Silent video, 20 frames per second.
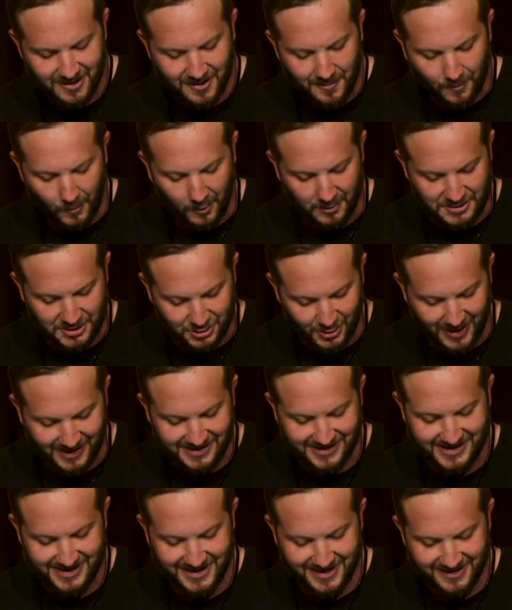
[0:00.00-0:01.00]
more
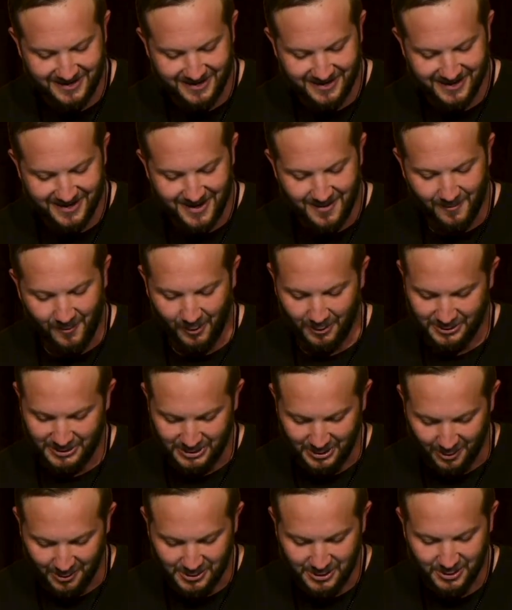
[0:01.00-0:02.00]
trusting, more
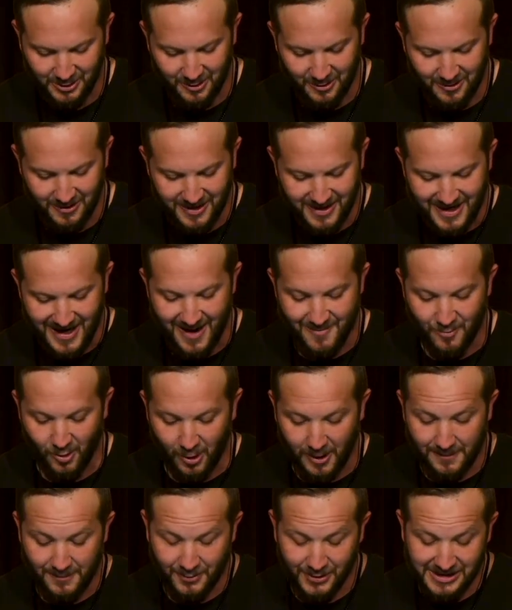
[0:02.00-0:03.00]
social, and
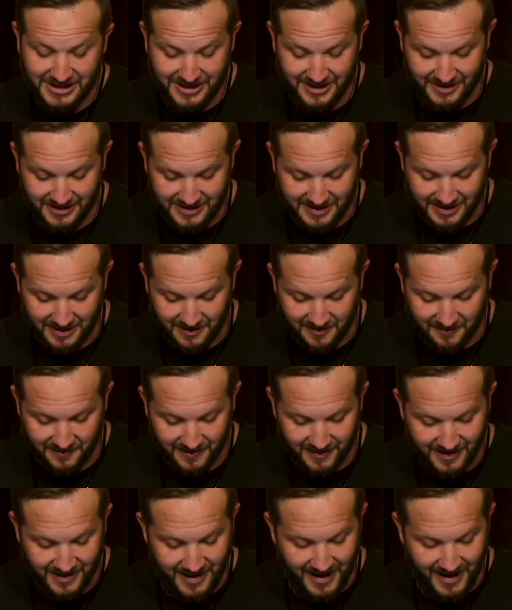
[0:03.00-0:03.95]
more appreciative.